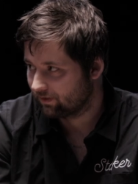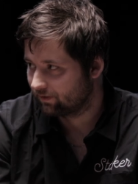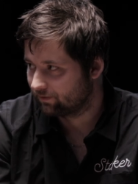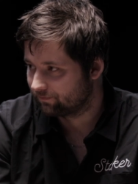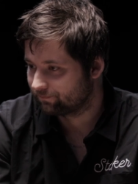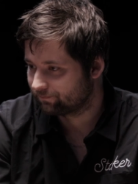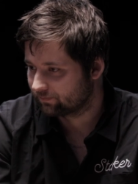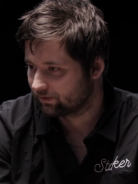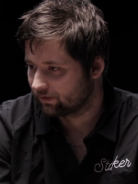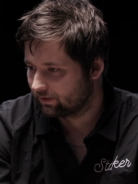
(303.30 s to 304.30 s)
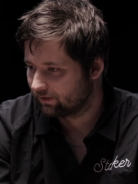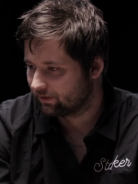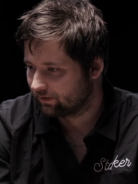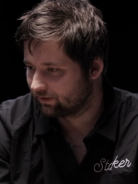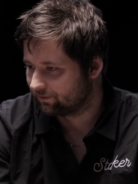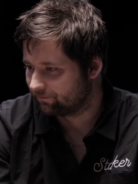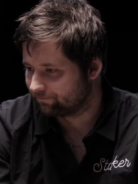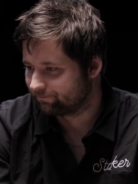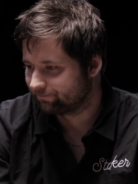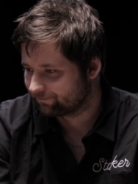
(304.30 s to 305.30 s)
What's to say you don't put your sensors on
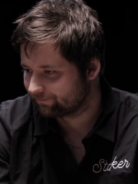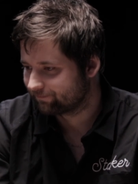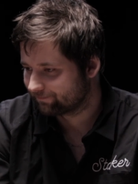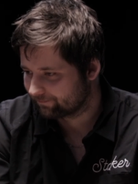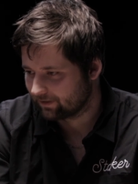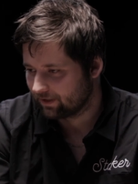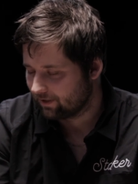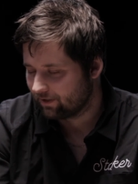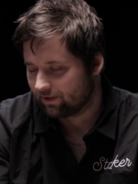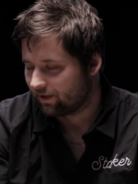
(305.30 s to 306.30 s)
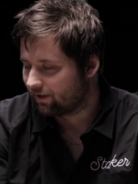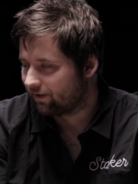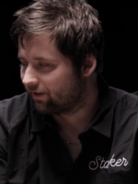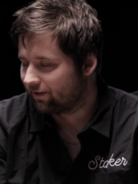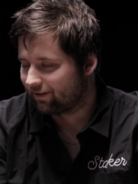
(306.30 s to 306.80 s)
Mars and when they're terraforming